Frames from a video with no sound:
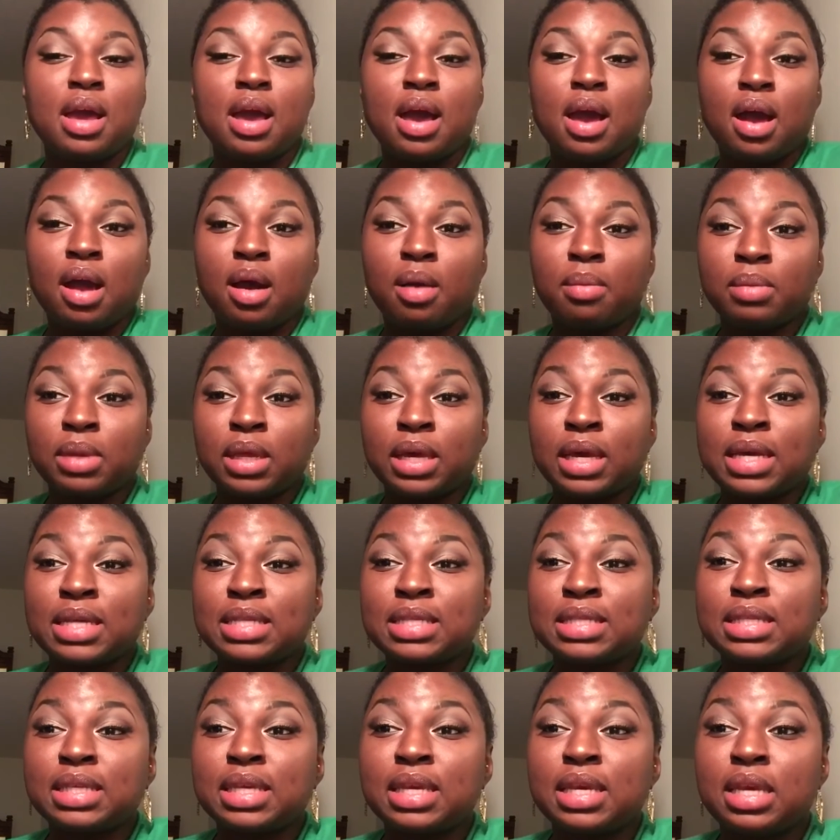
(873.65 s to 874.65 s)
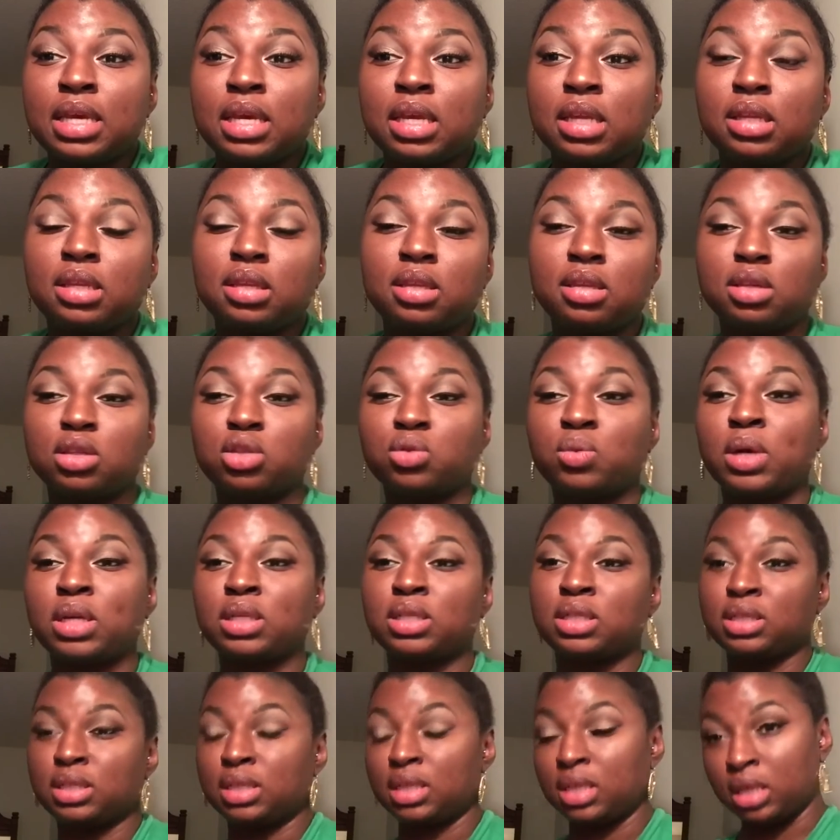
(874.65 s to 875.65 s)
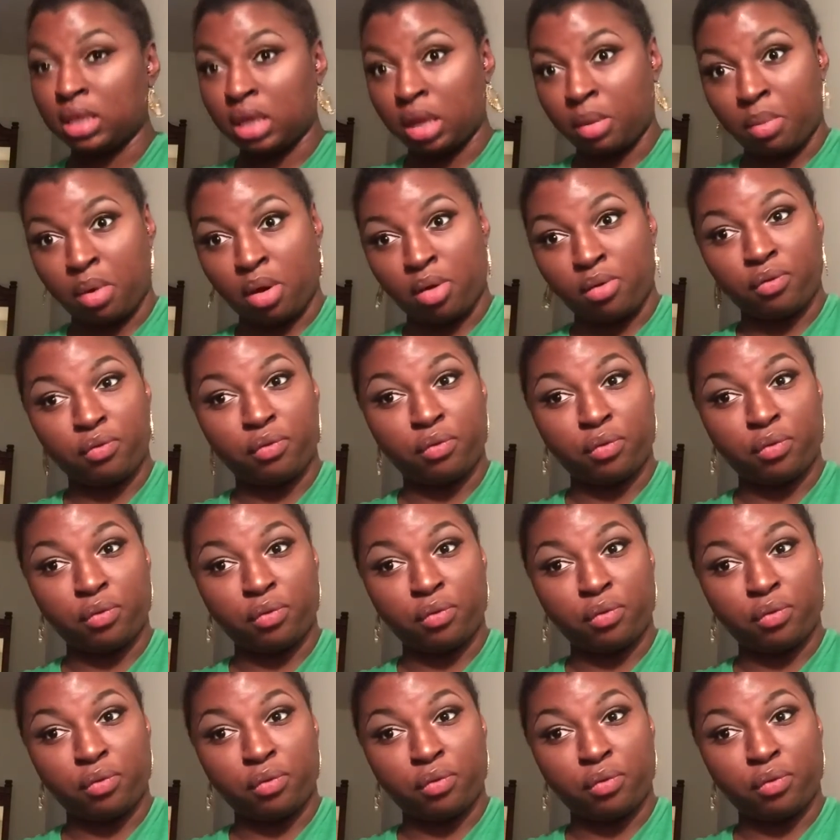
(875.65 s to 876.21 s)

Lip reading: Like I said, the swatches didn't come off